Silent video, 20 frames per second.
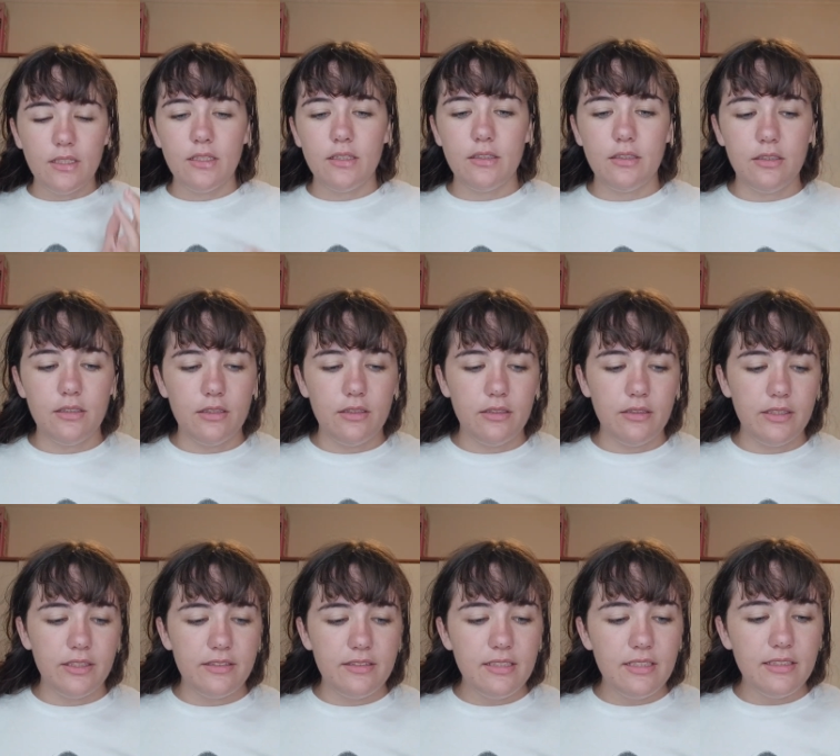
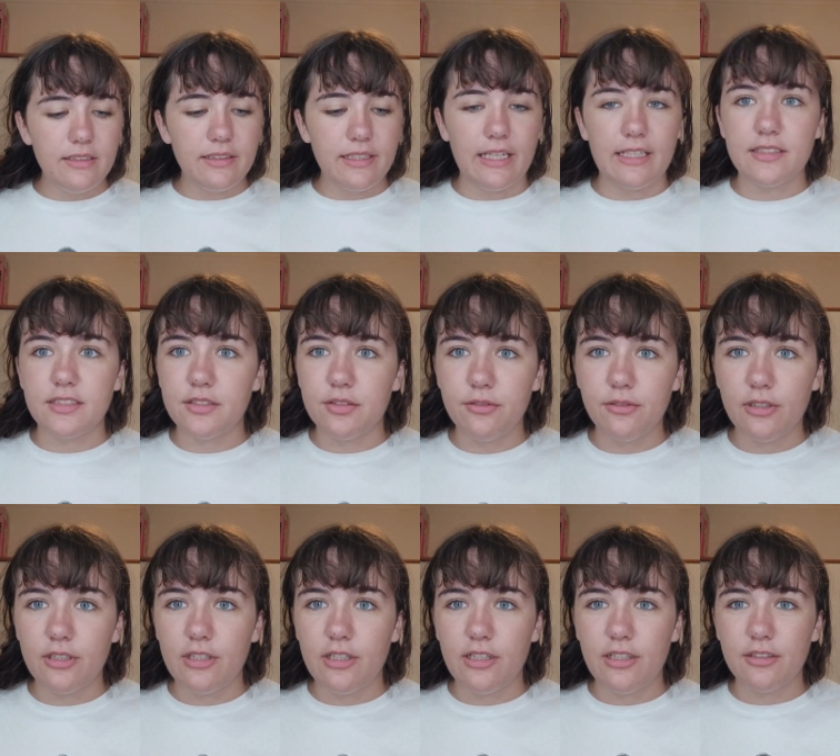It didn't last too
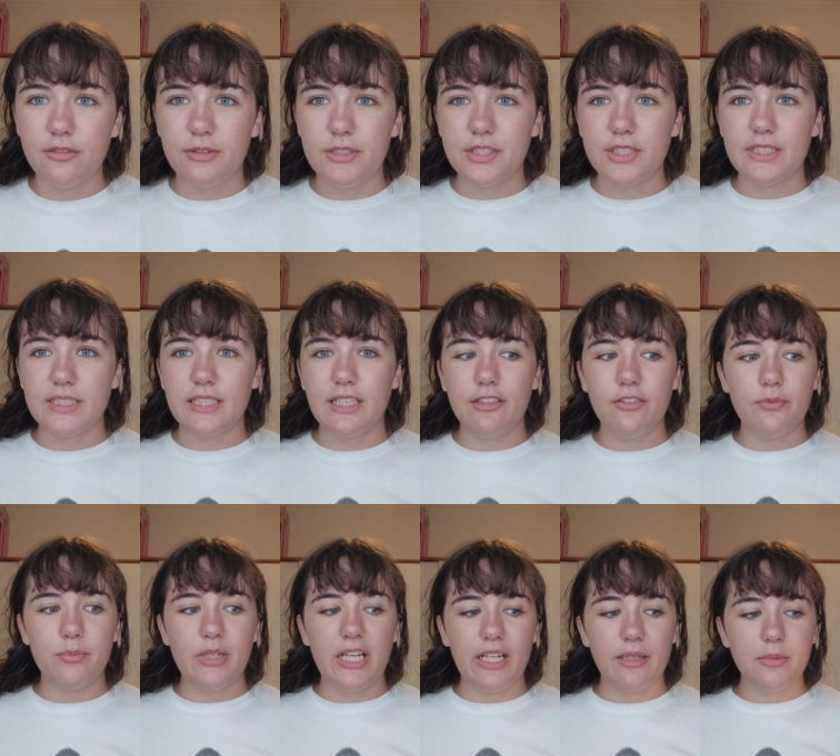long, which is kind
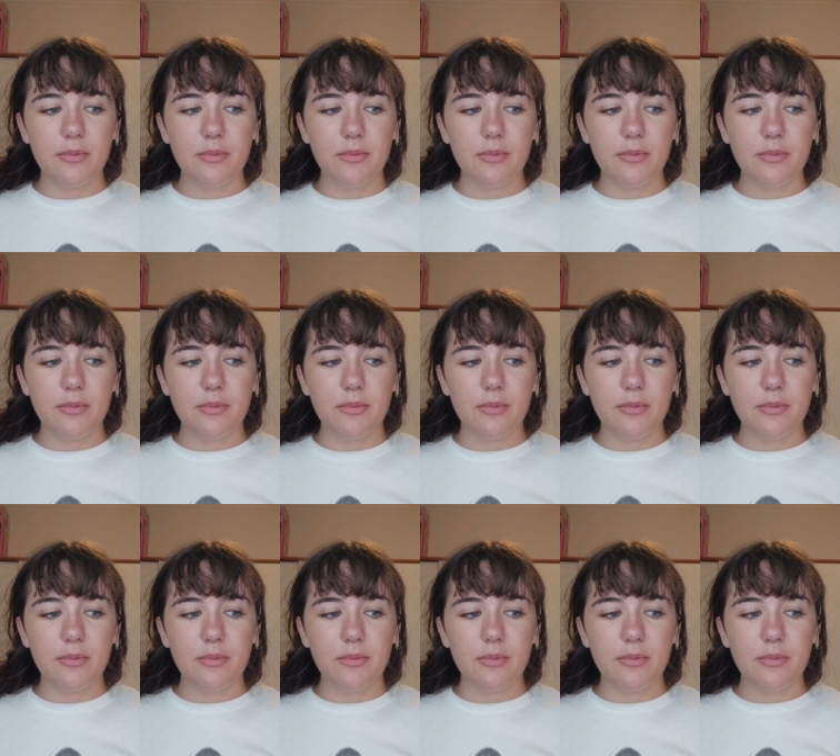of bad